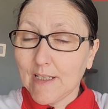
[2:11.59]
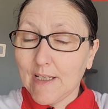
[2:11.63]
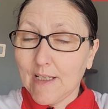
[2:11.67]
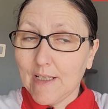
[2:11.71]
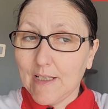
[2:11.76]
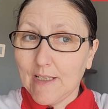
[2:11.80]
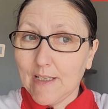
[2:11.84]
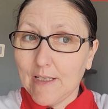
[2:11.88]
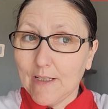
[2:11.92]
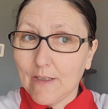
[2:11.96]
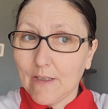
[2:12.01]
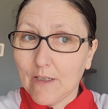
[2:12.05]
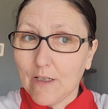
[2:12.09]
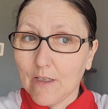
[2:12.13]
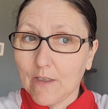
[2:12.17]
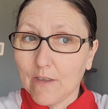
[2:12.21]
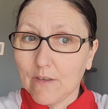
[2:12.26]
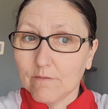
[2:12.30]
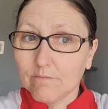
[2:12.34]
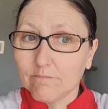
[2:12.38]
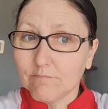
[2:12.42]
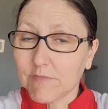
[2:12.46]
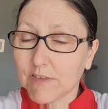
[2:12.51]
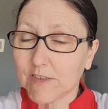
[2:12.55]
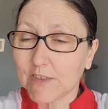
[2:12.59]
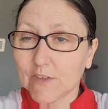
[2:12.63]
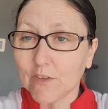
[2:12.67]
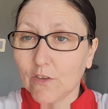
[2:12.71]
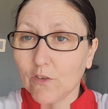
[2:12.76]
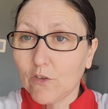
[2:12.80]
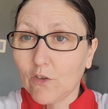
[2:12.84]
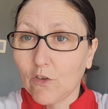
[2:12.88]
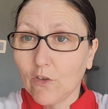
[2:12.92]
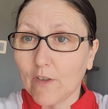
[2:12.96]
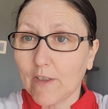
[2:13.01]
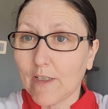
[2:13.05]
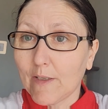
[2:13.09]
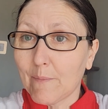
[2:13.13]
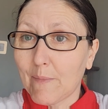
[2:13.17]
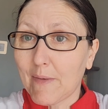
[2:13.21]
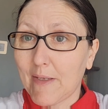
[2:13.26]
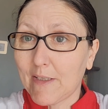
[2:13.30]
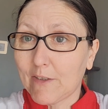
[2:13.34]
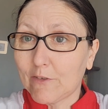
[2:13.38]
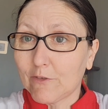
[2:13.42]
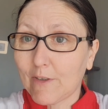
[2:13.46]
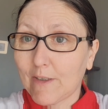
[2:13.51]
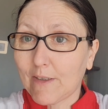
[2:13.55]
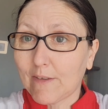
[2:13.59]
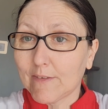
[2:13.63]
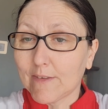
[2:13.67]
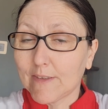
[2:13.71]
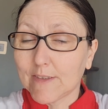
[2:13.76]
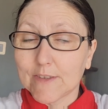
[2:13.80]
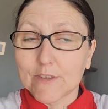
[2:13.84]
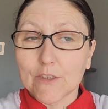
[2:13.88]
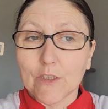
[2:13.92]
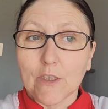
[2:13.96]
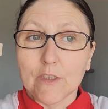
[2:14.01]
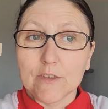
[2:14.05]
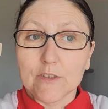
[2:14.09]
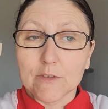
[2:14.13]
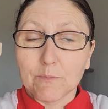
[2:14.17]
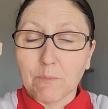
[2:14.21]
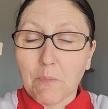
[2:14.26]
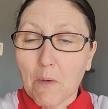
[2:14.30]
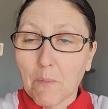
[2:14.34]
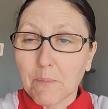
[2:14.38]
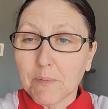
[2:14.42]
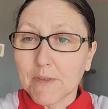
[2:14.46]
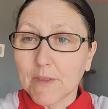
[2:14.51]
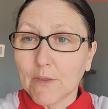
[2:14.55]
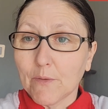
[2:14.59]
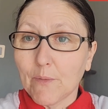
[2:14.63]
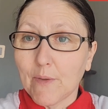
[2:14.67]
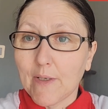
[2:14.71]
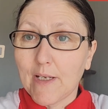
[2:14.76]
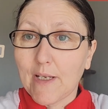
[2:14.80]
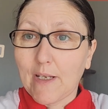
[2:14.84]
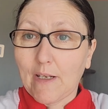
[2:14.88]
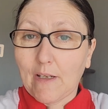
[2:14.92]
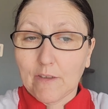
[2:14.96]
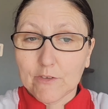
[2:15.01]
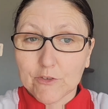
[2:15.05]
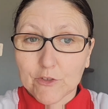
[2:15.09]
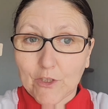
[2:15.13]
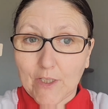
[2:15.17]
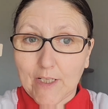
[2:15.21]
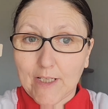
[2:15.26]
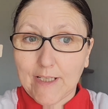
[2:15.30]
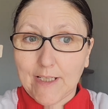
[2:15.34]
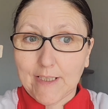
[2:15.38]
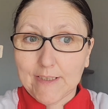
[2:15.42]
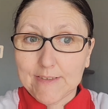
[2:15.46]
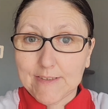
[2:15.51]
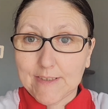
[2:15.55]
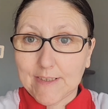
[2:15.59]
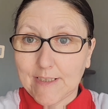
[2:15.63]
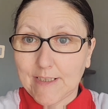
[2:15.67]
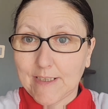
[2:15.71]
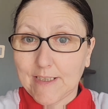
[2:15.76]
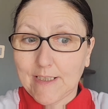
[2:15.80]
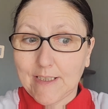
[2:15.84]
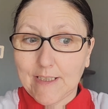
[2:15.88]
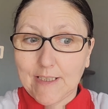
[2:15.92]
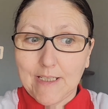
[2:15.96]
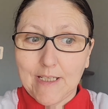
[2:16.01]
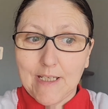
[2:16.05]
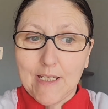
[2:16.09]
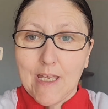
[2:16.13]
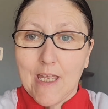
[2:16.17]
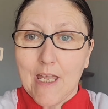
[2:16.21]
Uh, I still couldn't get my head around it, so I just popped it away and I'll try again today.